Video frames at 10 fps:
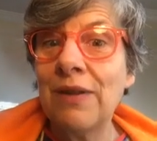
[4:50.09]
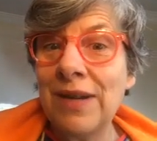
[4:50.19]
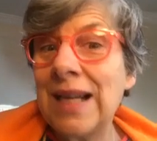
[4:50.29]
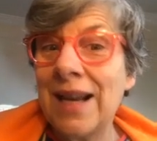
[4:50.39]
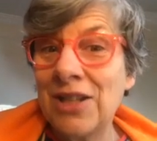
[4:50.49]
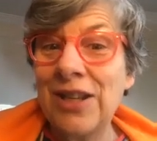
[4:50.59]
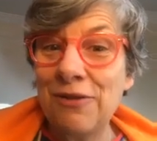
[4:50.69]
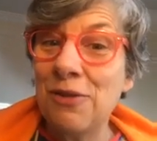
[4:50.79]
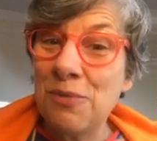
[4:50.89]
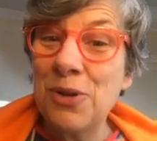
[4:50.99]
There is actually
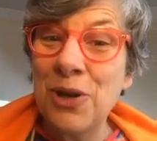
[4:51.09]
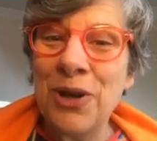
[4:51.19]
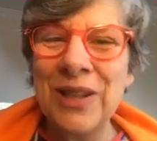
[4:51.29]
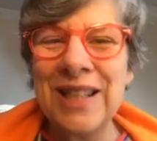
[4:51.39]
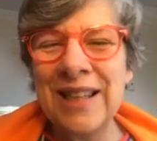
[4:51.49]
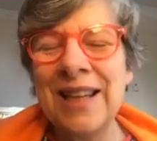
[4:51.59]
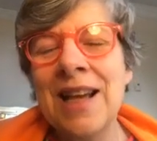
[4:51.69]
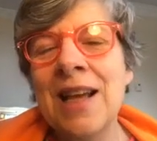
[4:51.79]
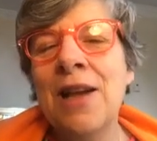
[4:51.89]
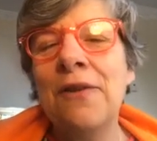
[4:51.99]
a reward
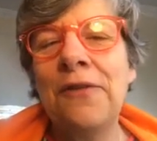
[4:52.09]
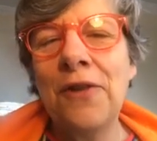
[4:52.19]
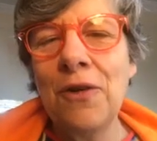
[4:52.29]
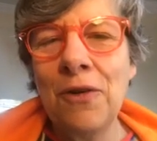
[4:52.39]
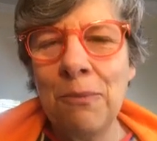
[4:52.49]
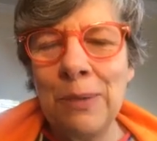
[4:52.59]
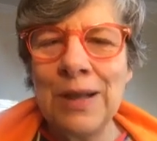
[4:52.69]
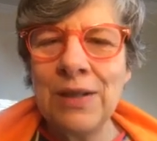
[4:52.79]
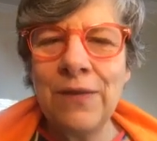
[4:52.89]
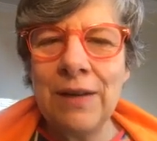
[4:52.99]
for
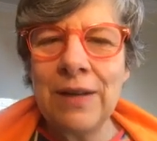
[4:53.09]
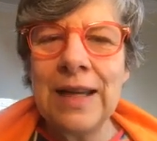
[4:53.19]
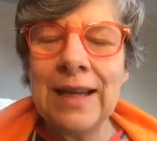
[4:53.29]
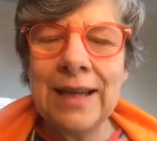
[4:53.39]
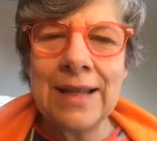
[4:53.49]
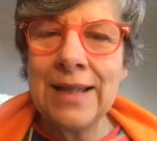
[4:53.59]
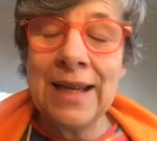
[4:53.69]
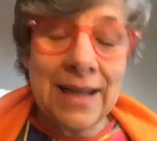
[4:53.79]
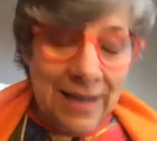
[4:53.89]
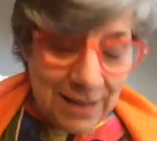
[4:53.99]
persevering and getting it.